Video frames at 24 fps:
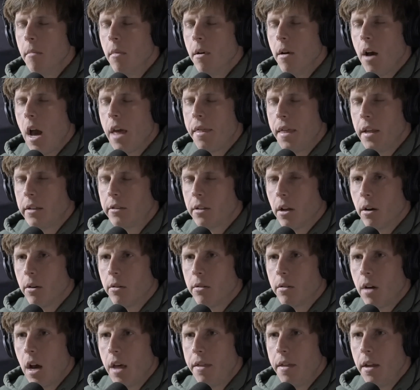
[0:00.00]
I think so.
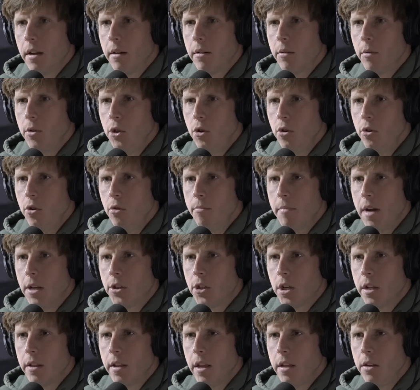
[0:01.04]
I think you, you
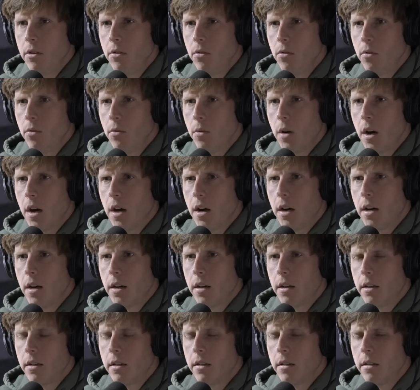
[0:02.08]
mentioned that you
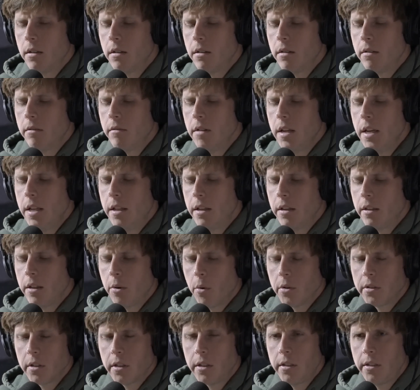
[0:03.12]
uh, in the, there
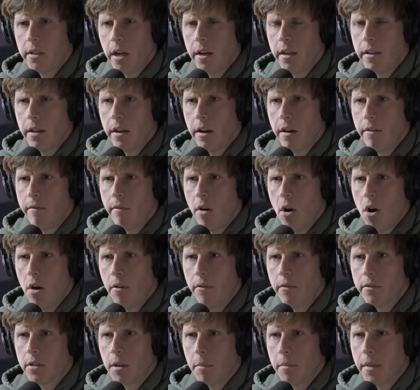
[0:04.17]
was a study that
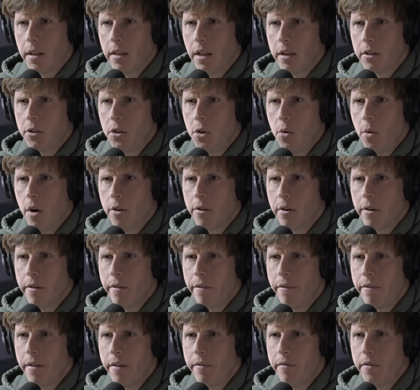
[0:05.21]
involved something like
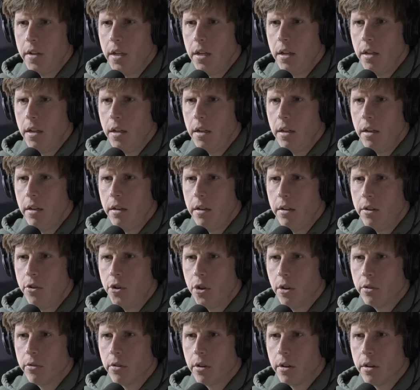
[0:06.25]
250
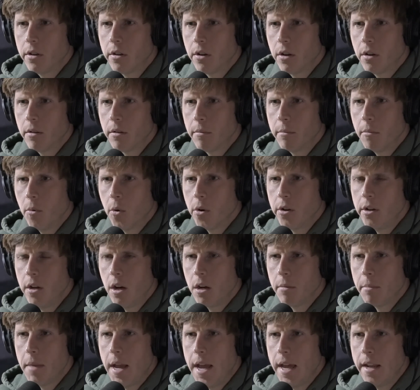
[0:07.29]
children or or
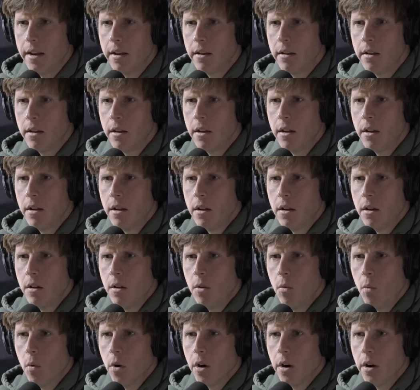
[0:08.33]
young men,
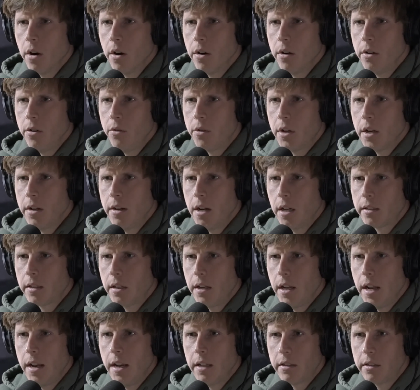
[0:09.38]
where you conducted
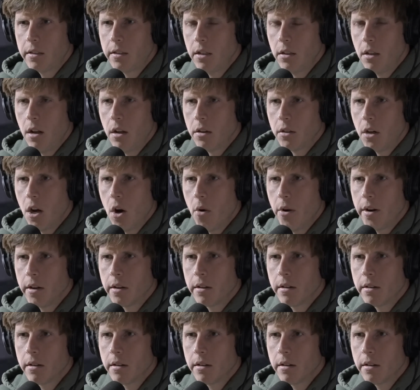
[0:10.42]
it, and it's still ongoing.